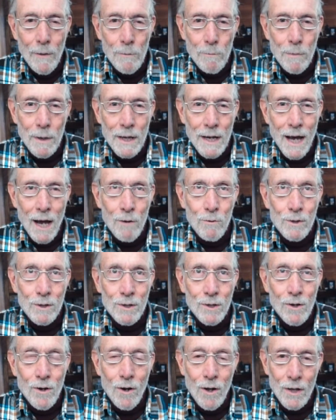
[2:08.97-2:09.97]
but I
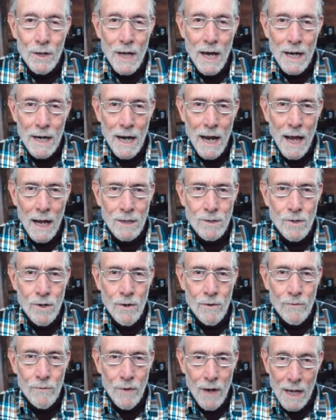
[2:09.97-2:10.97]
wouldn't call that an act
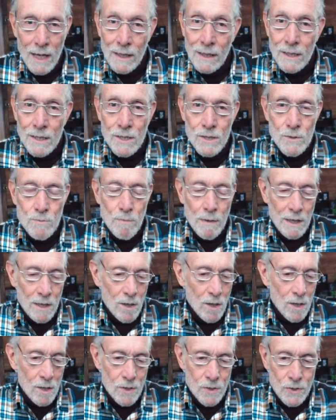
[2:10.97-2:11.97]
of violence
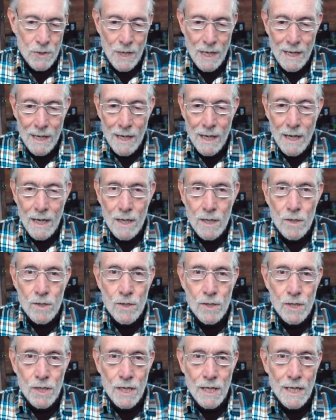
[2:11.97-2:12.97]
because
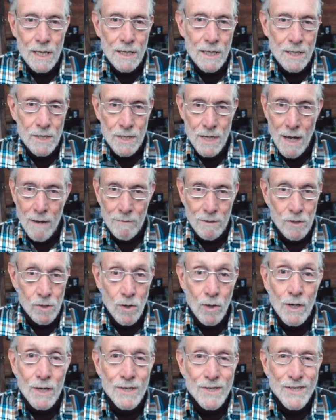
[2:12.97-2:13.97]
she doesn't have a
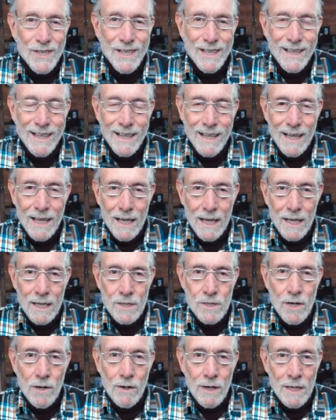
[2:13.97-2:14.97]
choice.
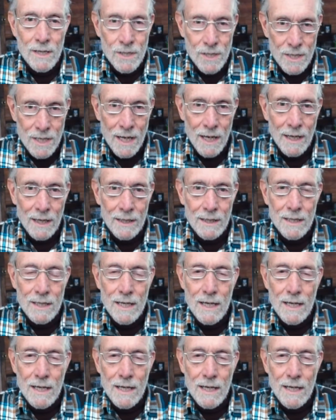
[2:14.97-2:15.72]
It's her instinct.